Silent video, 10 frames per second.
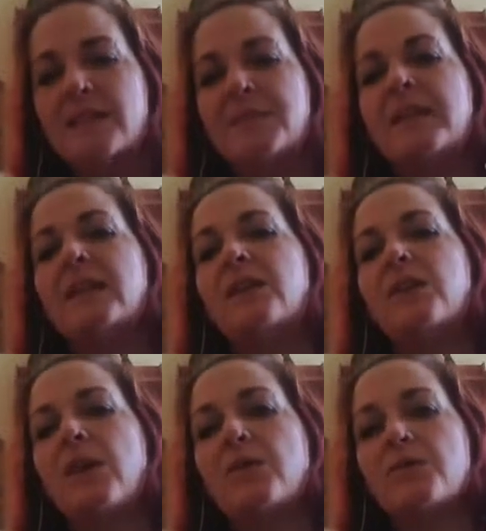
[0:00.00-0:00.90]
Speaking
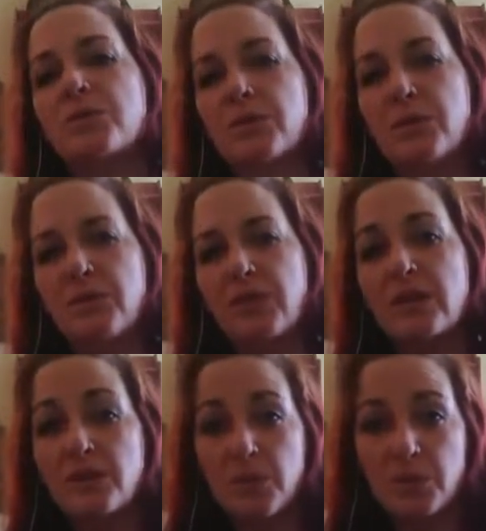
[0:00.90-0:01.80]
your own truth
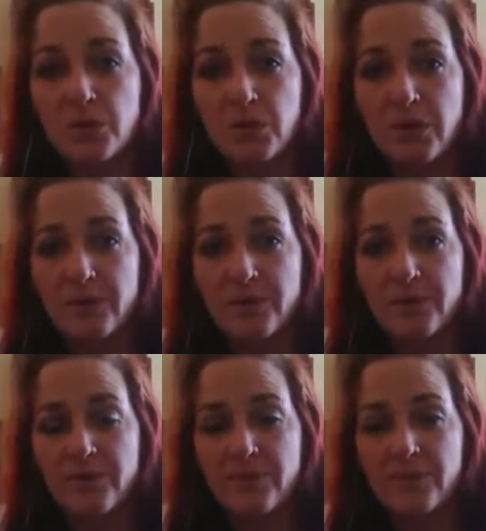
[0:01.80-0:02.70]
is crucial.
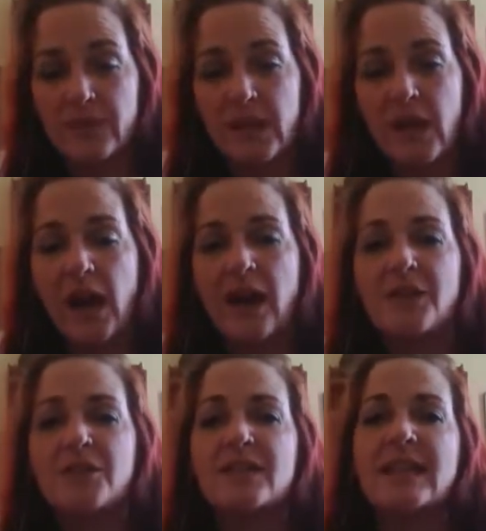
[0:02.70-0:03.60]

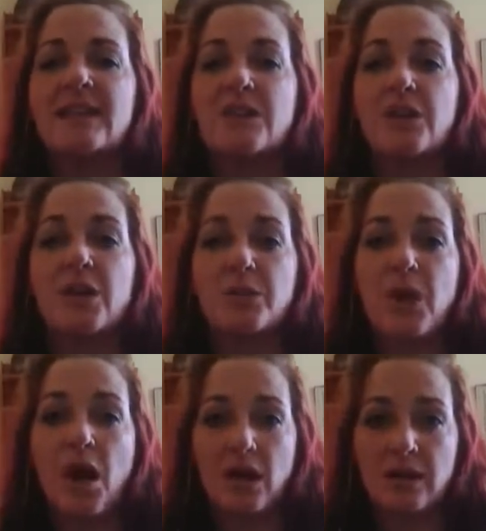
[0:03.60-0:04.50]
Understanding your own
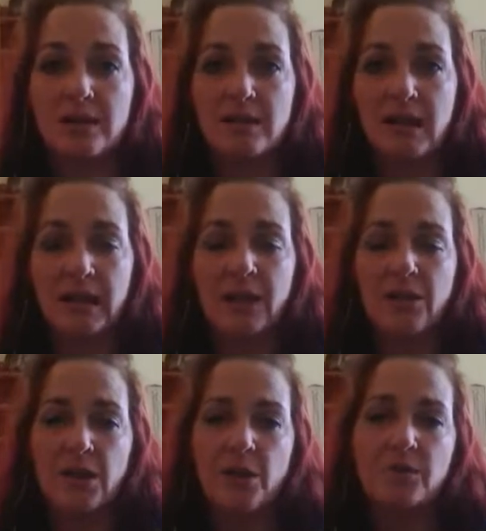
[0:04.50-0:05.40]
heart and
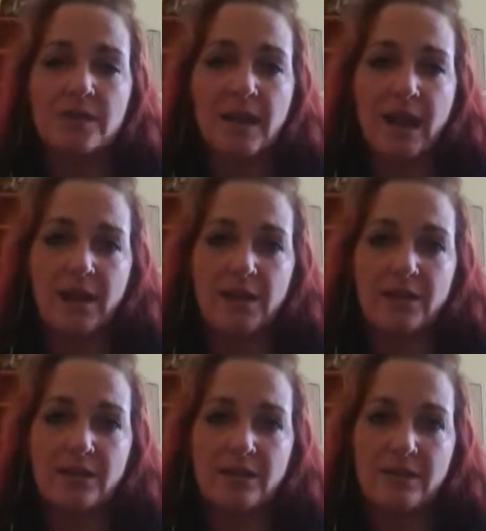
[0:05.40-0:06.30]
your own
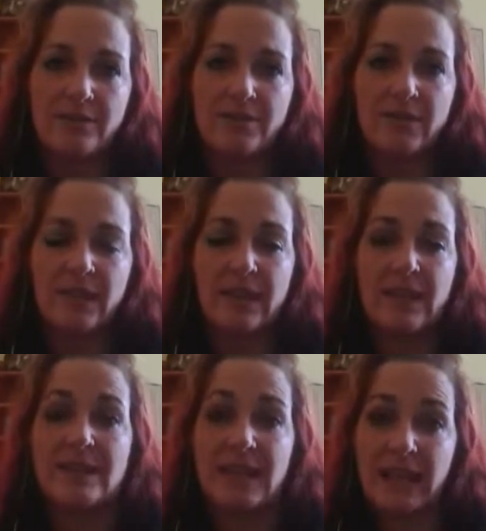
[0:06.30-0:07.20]
desires
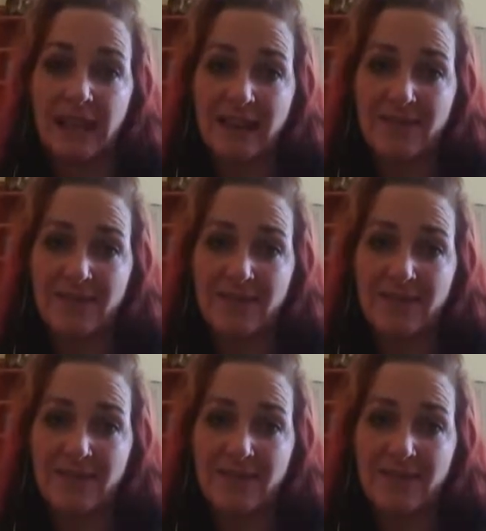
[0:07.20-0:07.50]
is key.